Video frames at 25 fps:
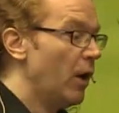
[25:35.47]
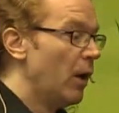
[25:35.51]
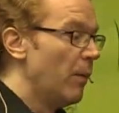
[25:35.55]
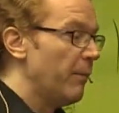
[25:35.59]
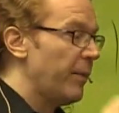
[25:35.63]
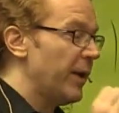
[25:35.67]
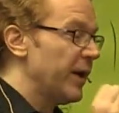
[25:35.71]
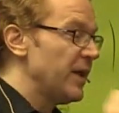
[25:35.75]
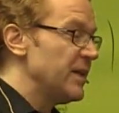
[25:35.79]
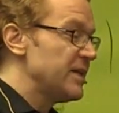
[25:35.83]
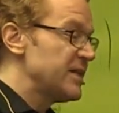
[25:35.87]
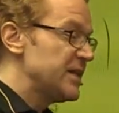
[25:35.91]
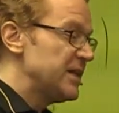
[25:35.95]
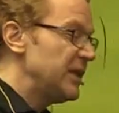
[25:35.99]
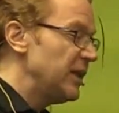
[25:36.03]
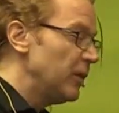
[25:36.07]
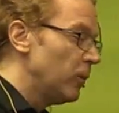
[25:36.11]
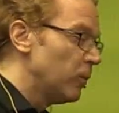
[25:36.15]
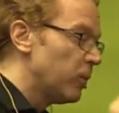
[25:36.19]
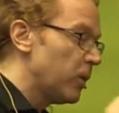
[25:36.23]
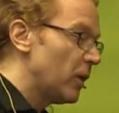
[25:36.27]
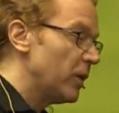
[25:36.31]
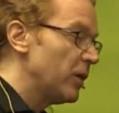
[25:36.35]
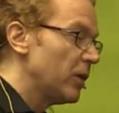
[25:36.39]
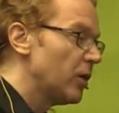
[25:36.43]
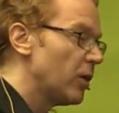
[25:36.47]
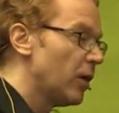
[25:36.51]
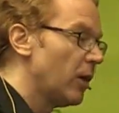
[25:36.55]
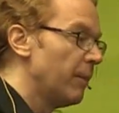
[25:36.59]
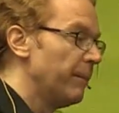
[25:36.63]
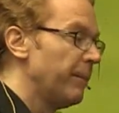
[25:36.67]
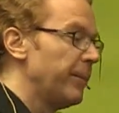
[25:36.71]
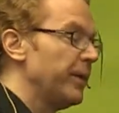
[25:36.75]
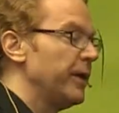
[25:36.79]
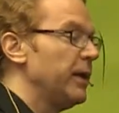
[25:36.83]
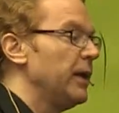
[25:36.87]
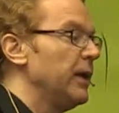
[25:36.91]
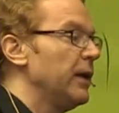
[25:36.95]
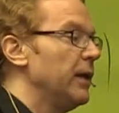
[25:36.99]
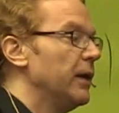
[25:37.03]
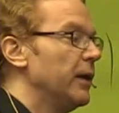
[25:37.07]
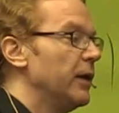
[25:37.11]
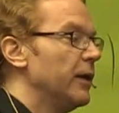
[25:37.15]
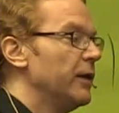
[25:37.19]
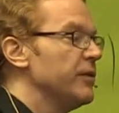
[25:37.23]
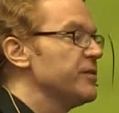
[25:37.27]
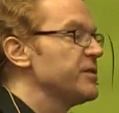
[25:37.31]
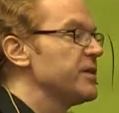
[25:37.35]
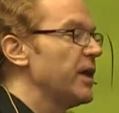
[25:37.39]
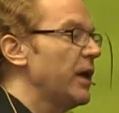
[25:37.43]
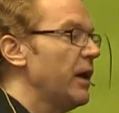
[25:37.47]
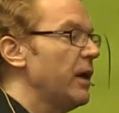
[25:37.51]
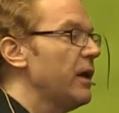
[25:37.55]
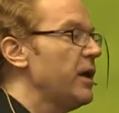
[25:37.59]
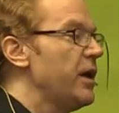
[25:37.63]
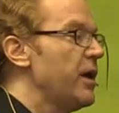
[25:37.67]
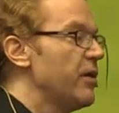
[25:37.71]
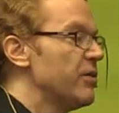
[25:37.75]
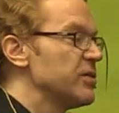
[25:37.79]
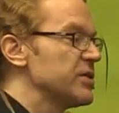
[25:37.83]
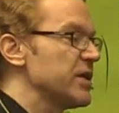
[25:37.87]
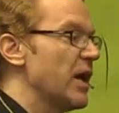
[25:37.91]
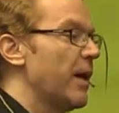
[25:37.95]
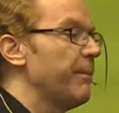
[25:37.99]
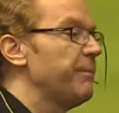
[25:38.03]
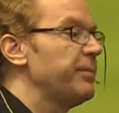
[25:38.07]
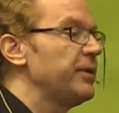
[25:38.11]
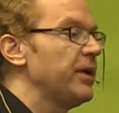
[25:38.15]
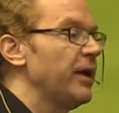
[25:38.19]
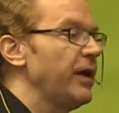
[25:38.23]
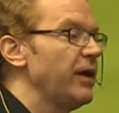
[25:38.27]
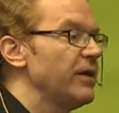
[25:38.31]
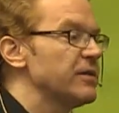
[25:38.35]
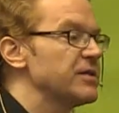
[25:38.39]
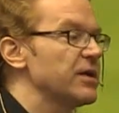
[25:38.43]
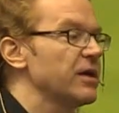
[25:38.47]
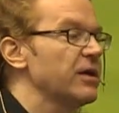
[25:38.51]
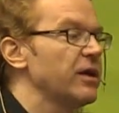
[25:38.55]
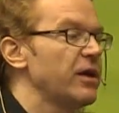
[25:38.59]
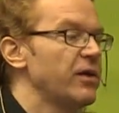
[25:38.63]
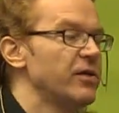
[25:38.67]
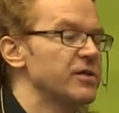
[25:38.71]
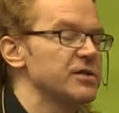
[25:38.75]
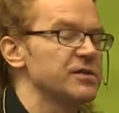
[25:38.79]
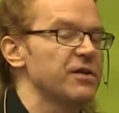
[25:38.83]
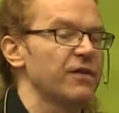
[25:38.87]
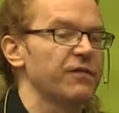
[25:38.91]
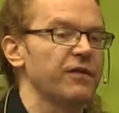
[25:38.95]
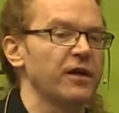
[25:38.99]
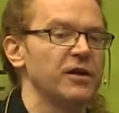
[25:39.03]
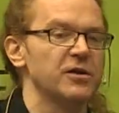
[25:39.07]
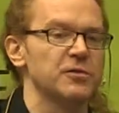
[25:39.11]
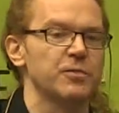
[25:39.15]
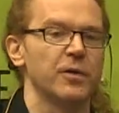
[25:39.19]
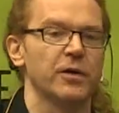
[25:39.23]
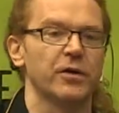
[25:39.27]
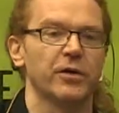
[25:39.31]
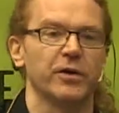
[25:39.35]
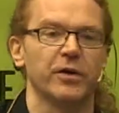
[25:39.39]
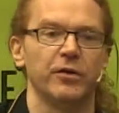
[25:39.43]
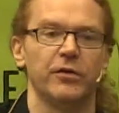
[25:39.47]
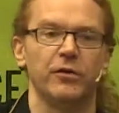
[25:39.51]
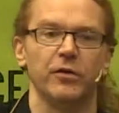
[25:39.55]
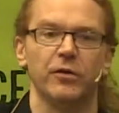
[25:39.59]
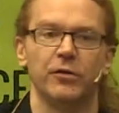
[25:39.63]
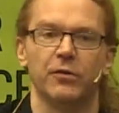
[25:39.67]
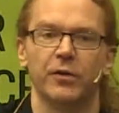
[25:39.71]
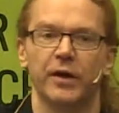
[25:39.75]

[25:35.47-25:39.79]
but it's still one company saying here's updates and here's the things we're going to do.